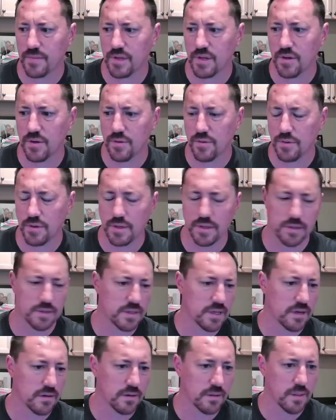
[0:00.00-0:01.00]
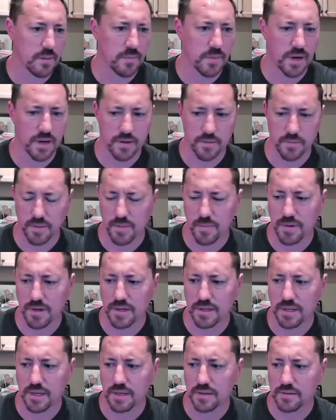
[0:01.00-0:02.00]
code down on the bottom of the
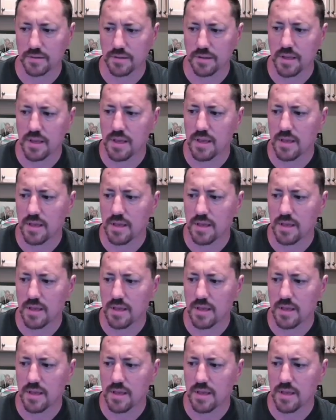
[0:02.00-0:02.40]
podcast.